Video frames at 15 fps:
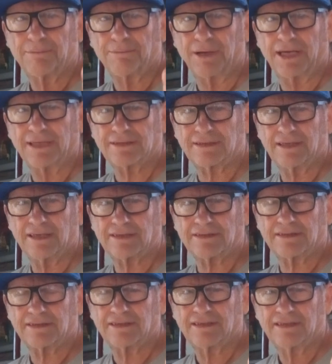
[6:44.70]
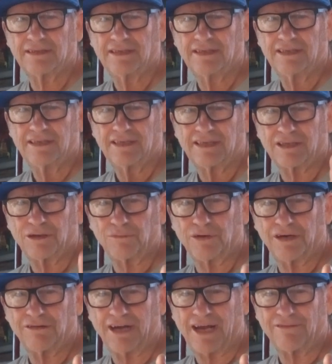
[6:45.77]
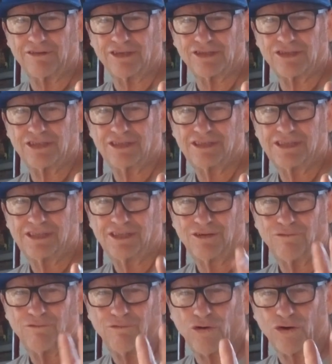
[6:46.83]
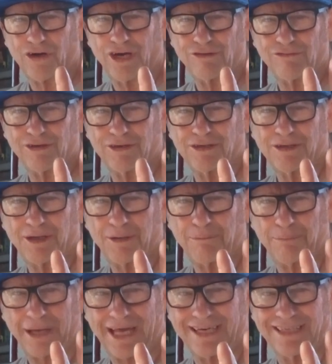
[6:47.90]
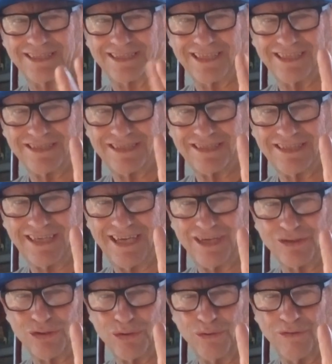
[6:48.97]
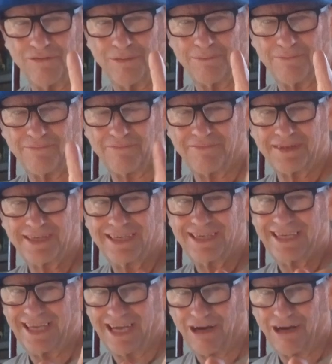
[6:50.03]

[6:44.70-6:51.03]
base hits, career average, 400 batting seasons, he had 2 of them. He